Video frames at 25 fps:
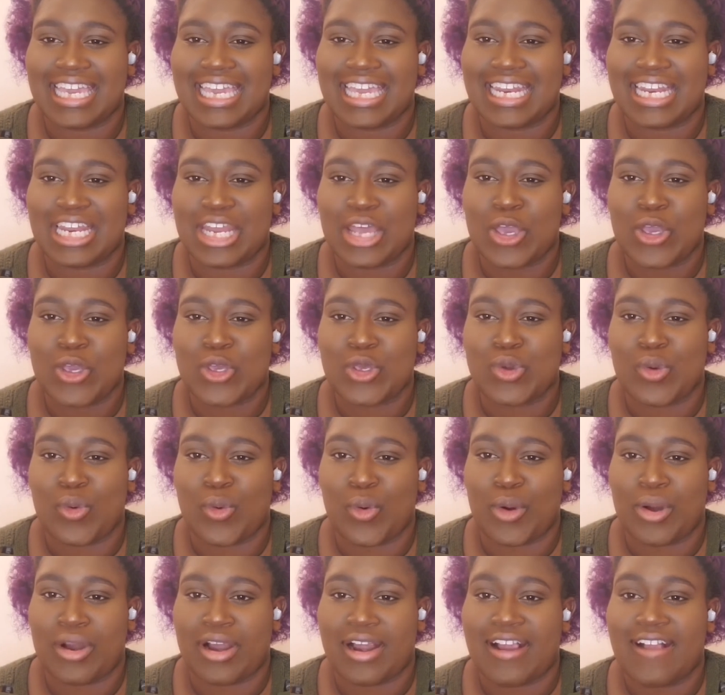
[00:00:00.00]
your
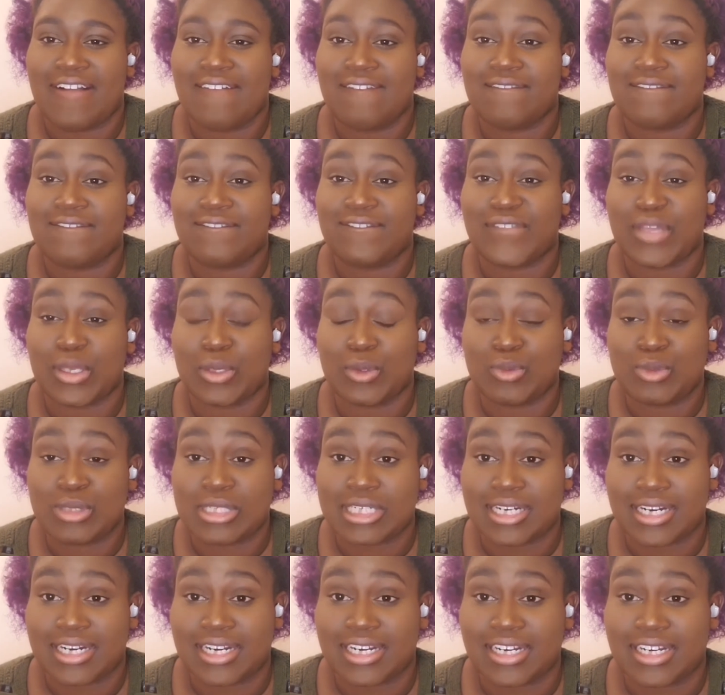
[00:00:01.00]
future.
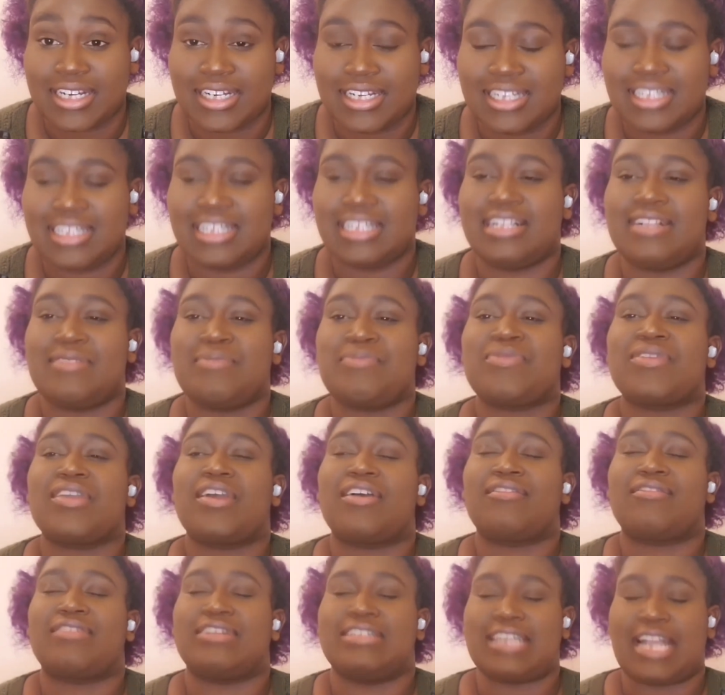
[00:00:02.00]

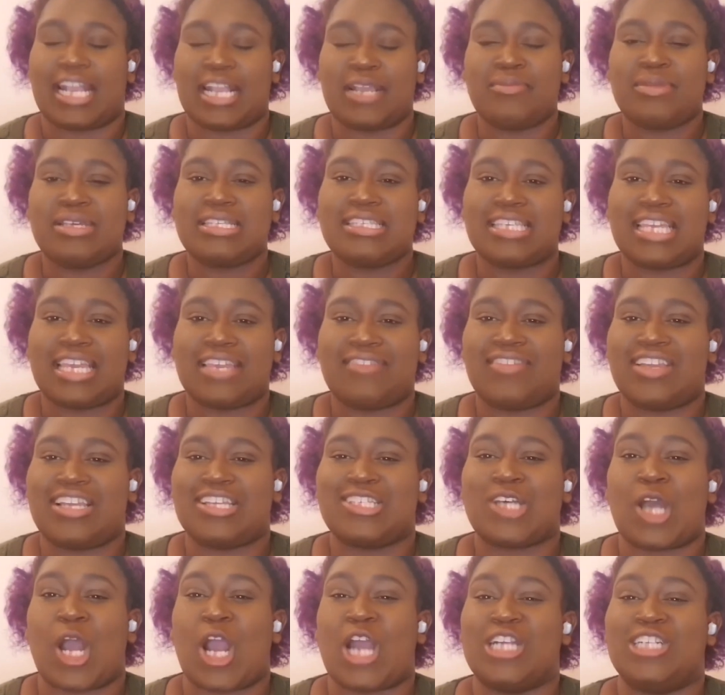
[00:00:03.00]
Retirement savings
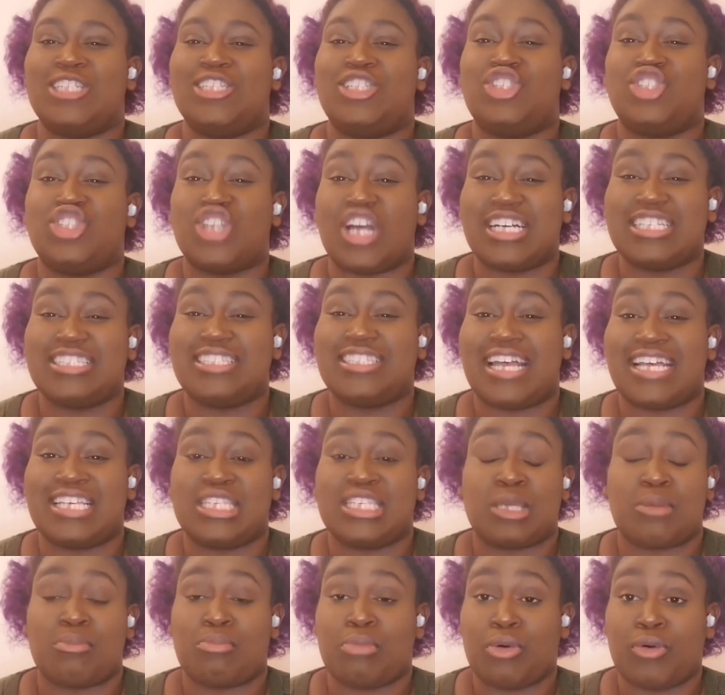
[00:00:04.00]
are just as
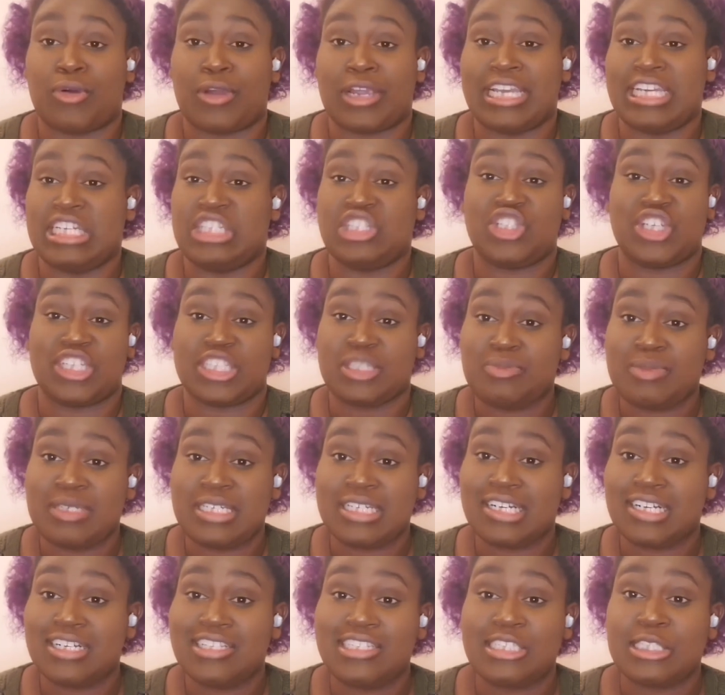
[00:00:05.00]
important. Just because
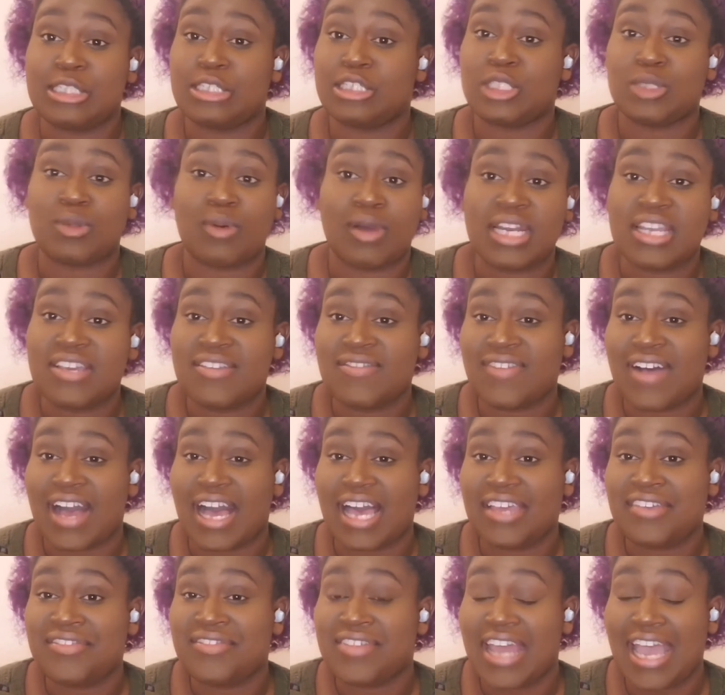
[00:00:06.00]
you're 25
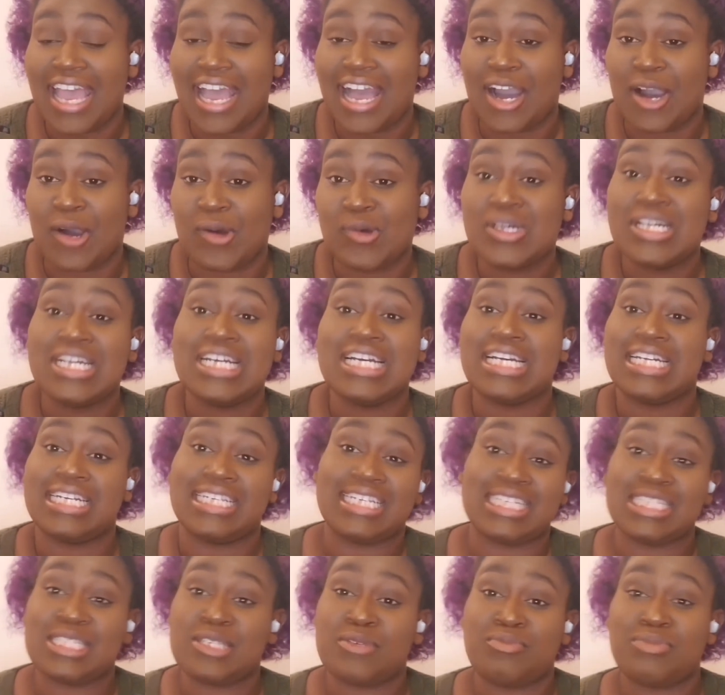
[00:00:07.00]
now doesn't
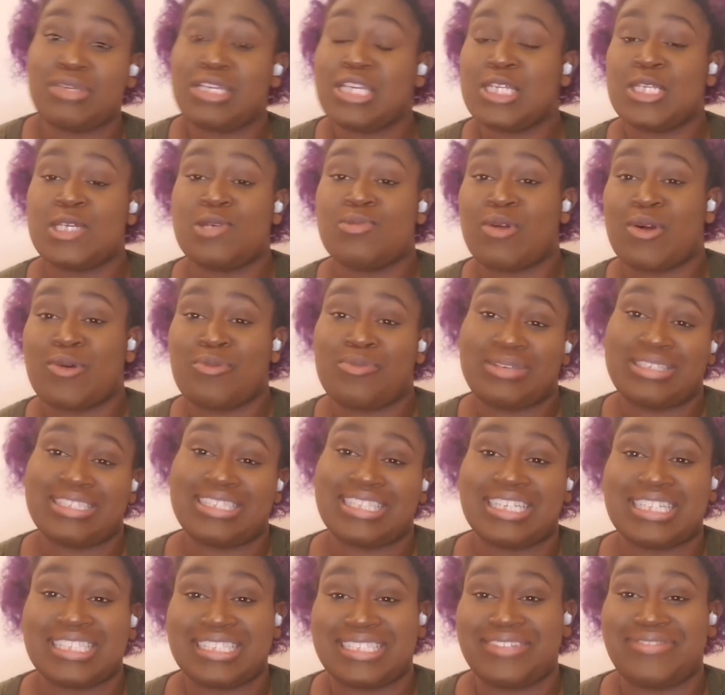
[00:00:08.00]
mean you won't be
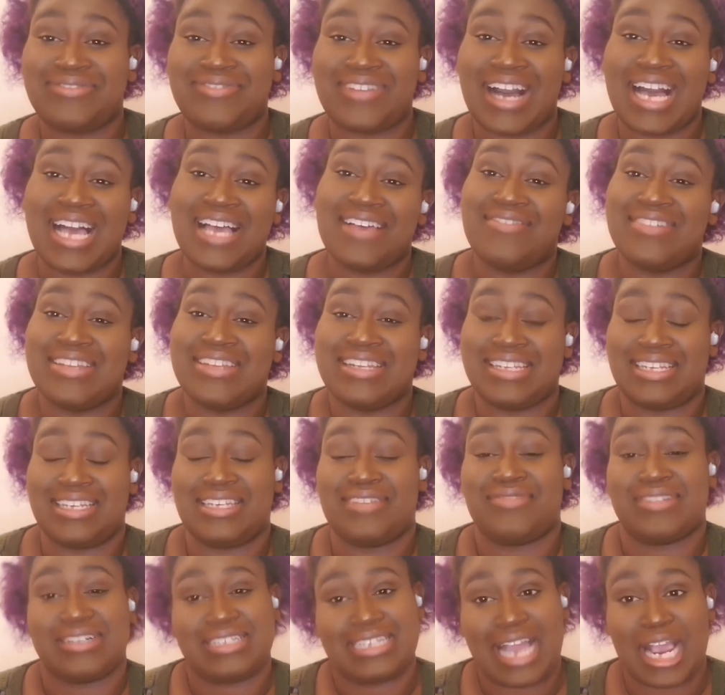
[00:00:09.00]
65 and need
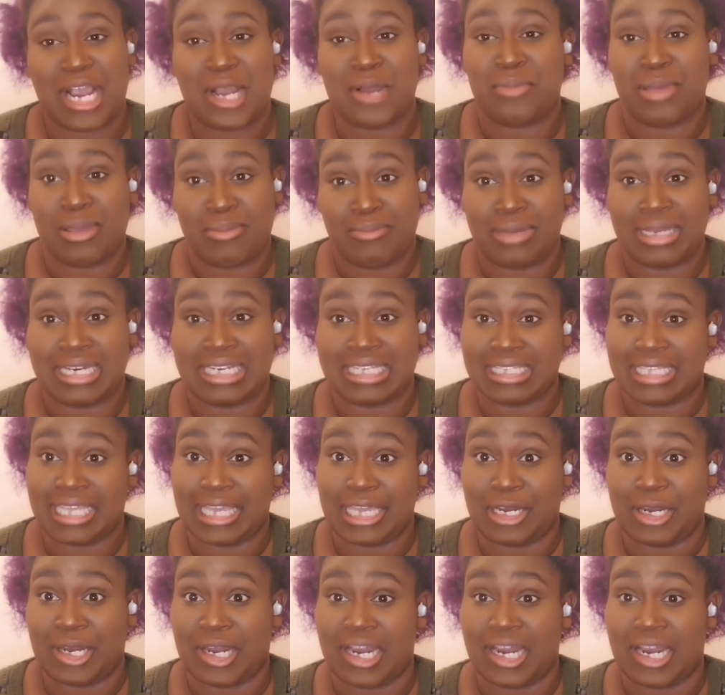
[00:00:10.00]
retirement money later.